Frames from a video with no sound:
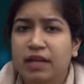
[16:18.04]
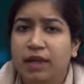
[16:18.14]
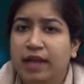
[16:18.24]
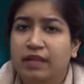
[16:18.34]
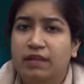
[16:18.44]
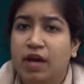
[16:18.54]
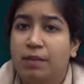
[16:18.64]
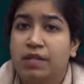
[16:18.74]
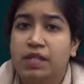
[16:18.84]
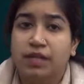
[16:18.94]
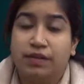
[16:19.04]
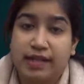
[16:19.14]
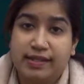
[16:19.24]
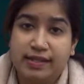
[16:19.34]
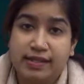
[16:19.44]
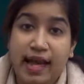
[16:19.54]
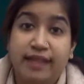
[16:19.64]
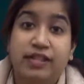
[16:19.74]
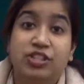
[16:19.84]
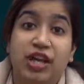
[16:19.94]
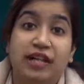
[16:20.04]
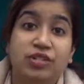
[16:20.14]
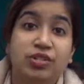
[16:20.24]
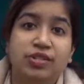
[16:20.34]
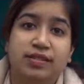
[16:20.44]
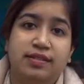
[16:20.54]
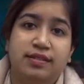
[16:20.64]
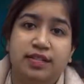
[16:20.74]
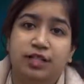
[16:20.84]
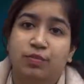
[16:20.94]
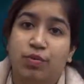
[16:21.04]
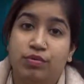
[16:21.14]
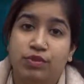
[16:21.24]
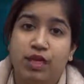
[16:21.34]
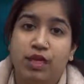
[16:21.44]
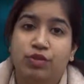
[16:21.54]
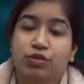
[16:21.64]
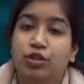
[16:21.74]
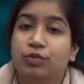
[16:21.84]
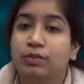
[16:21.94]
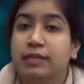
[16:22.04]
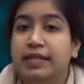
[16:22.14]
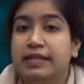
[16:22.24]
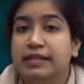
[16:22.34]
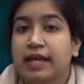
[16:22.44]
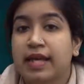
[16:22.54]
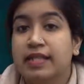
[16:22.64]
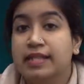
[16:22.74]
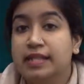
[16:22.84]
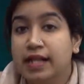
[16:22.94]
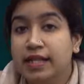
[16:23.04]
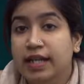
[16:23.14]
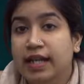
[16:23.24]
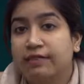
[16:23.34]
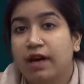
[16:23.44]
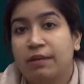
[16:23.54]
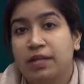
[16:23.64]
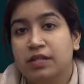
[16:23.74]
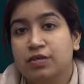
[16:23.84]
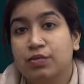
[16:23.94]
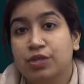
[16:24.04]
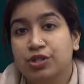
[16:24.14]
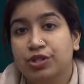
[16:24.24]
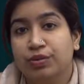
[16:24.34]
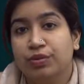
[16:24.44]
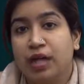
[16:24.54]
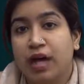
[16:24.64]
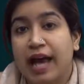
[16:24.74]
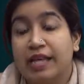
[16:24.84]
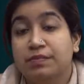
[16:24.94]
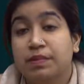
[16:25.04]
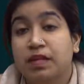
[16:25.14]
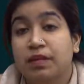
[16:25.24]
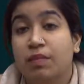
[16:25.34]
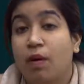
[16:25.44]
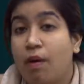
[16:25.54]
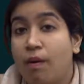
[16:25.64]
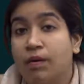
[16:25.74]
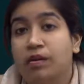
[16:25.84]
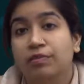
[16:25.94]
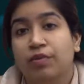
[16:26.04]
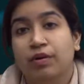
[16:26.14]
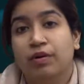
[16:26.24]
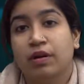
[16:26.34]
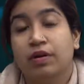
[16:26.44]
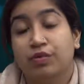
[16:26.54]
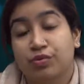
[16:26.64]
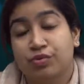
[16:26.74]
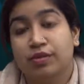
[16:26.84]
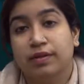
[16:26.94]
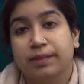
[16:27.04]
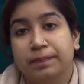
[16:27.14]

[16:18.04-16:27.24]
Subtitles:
in mind the environmental crisis and the challenges these pose to human beings, studying environment virtue has become all the more crucial.